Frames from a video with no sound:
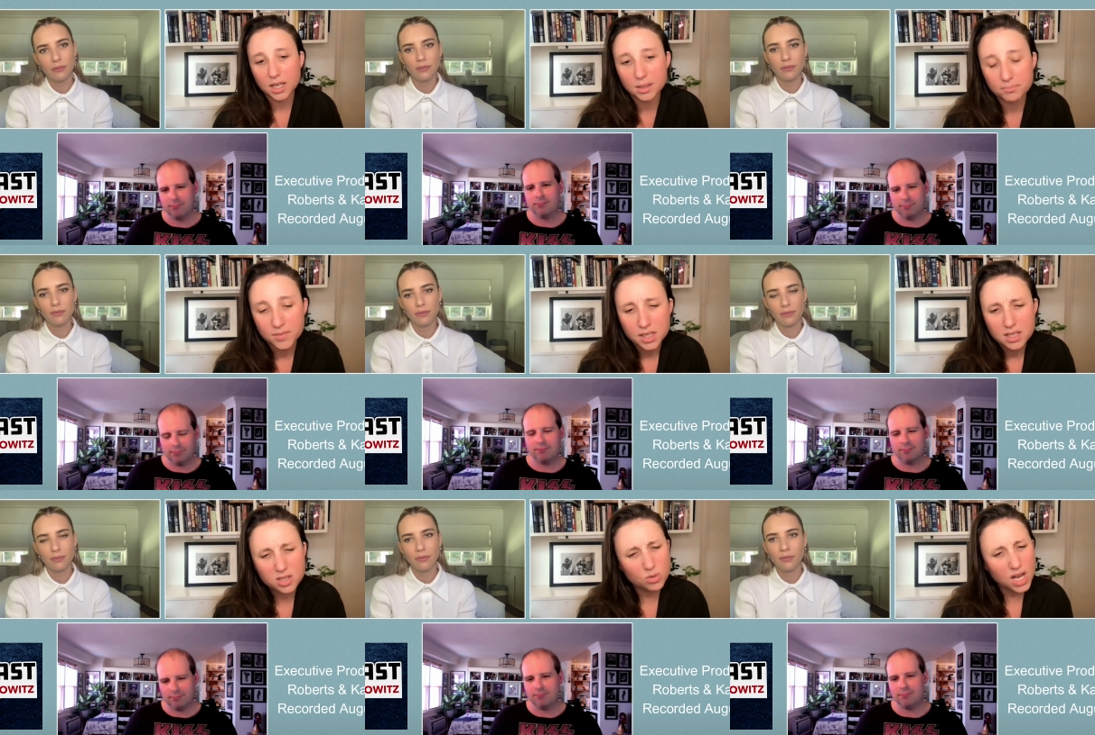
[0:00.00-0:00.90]

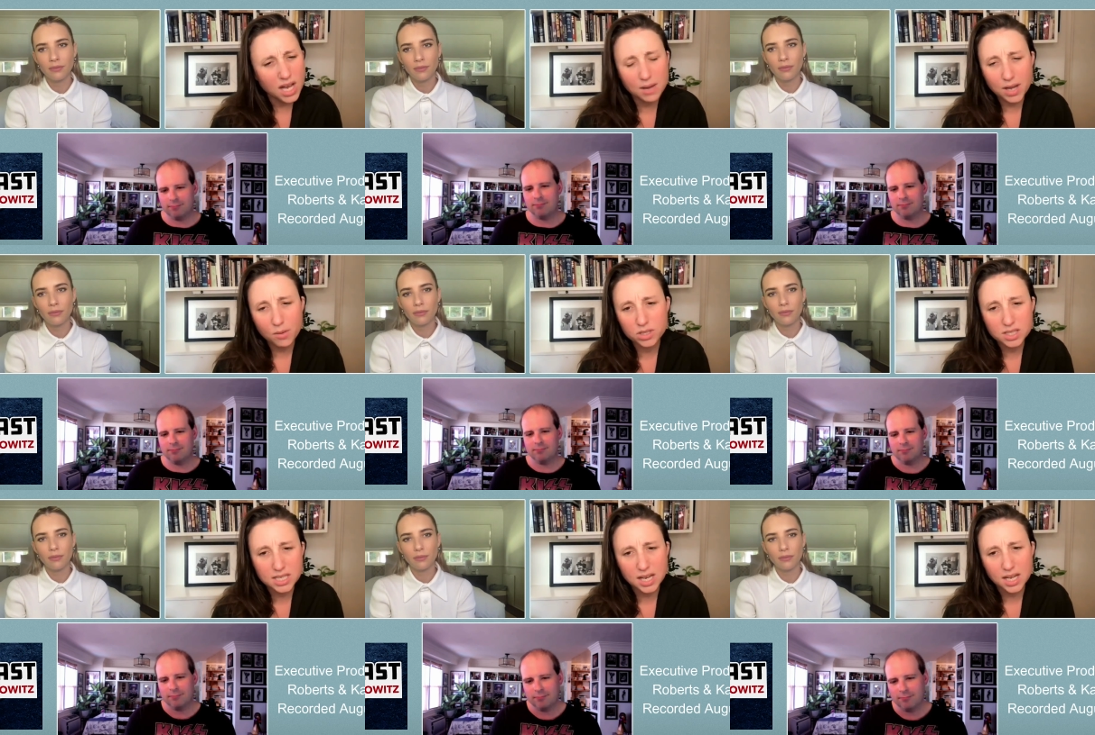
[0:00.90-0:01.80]
Speaker 1: So not, I
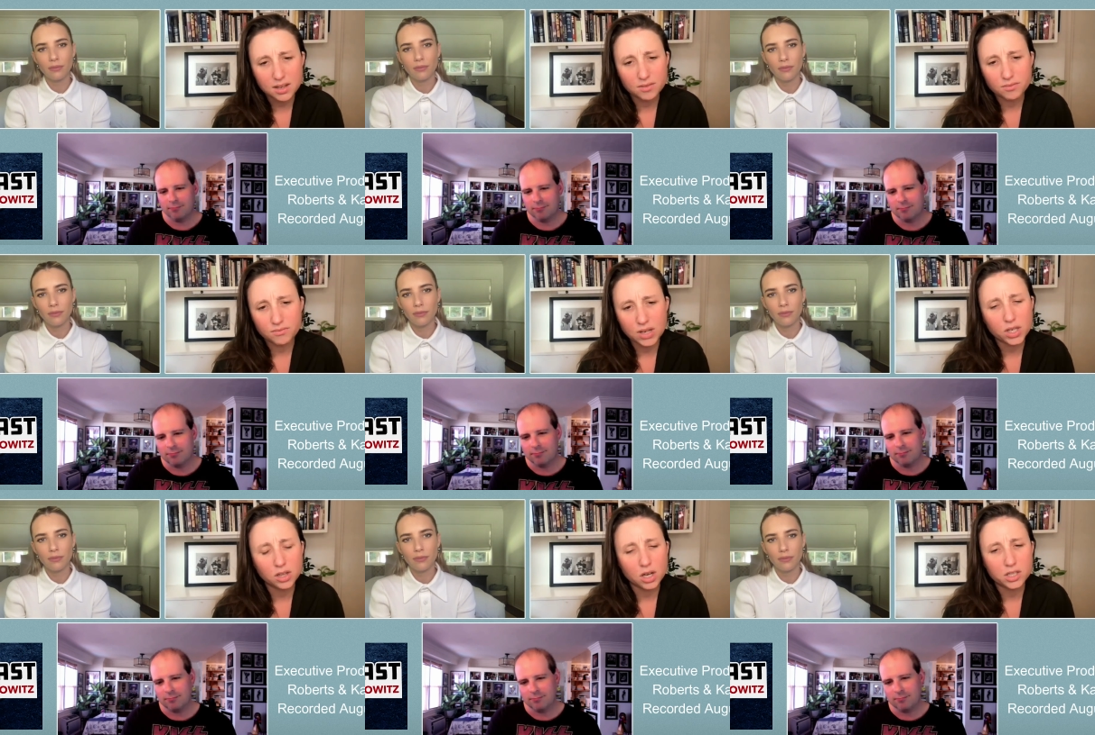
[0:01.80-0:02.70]
wouldn't say
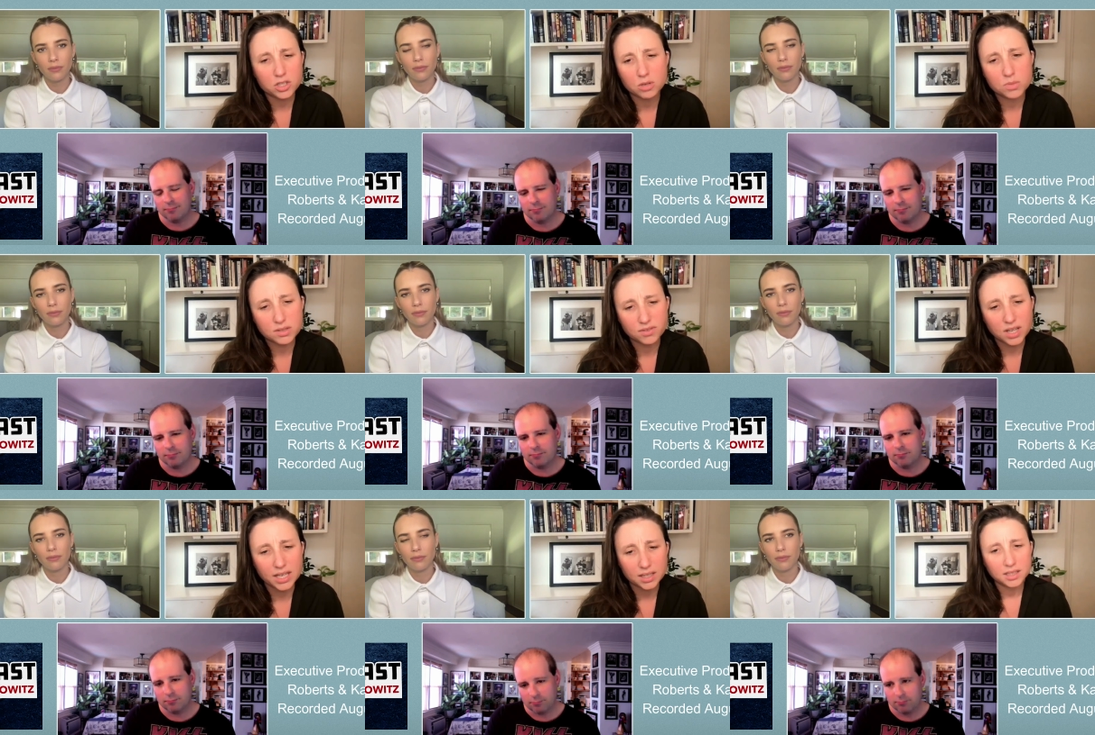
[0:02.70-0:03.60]
very long in terms of
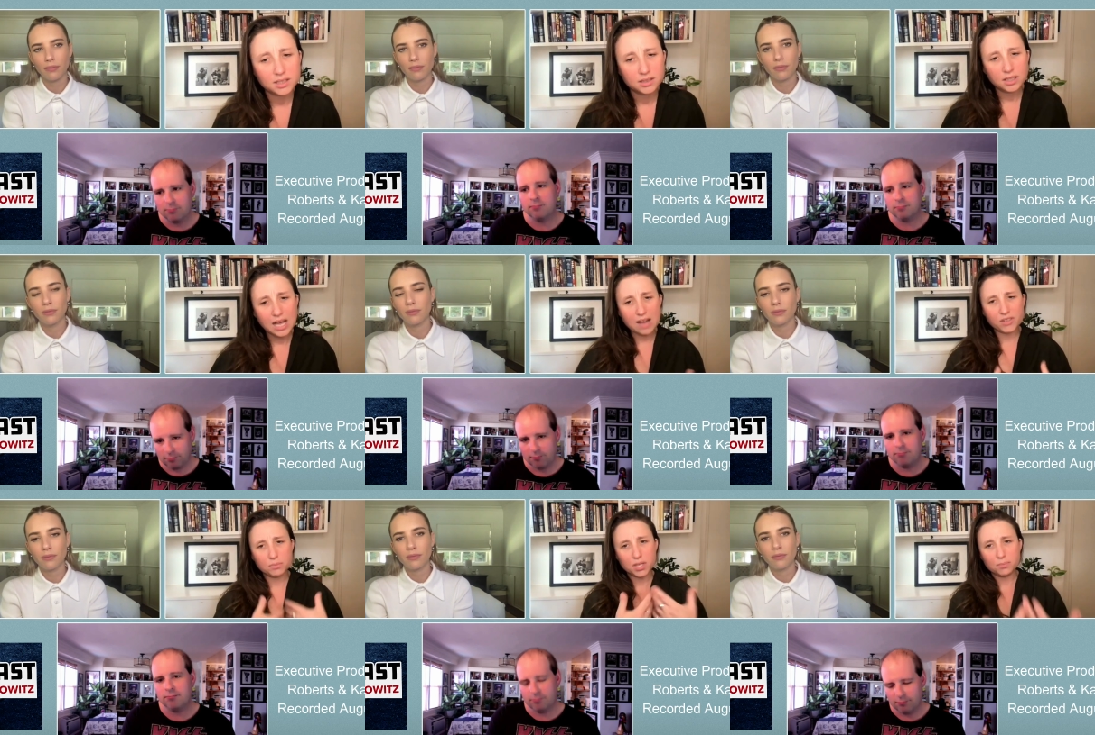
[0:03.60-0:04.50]
like
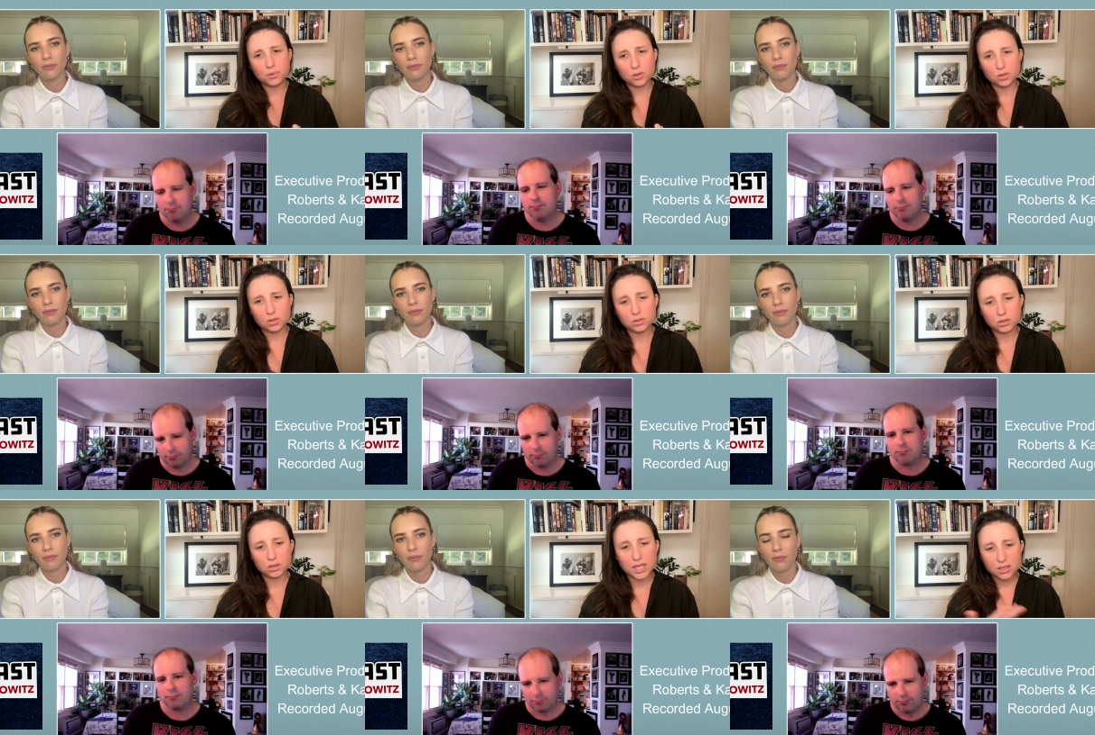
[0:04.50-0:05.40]
having
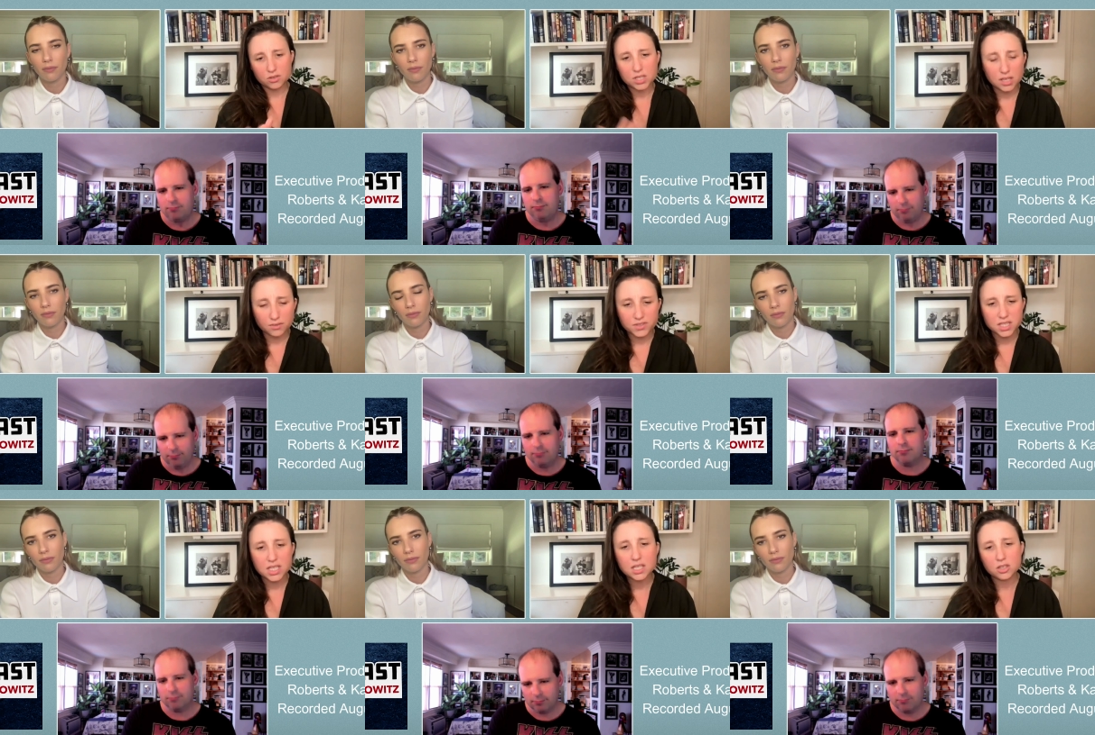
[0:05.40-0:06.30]
people like yourself
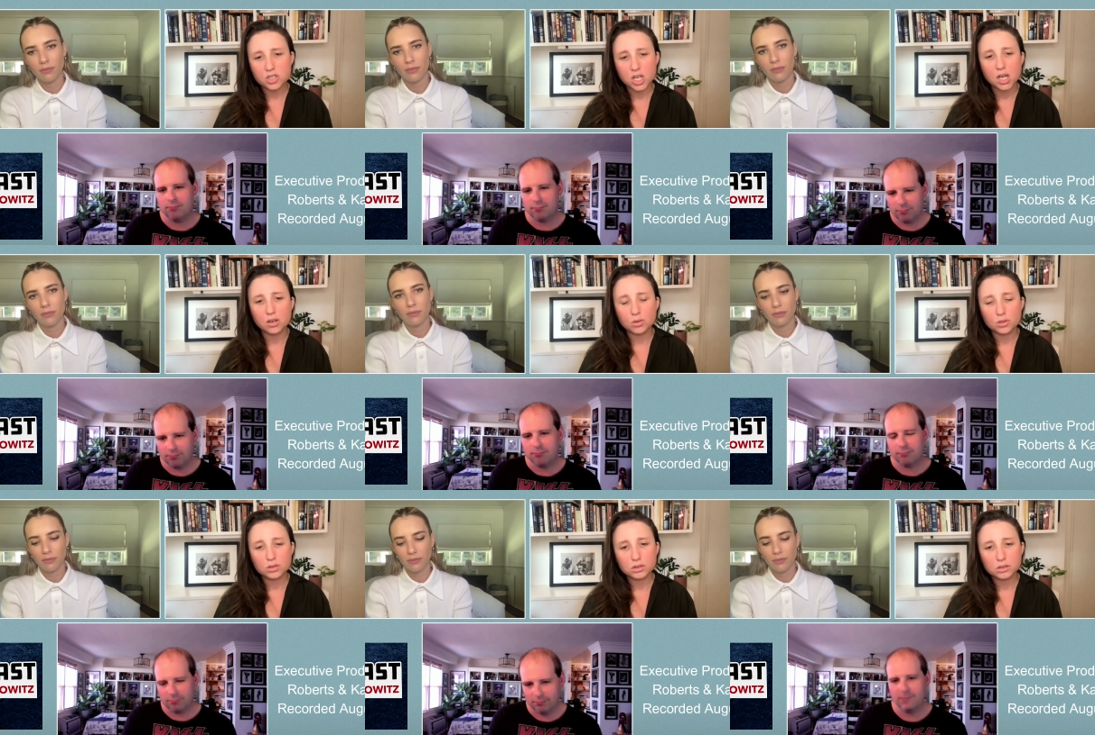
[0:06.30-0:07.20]
see the show.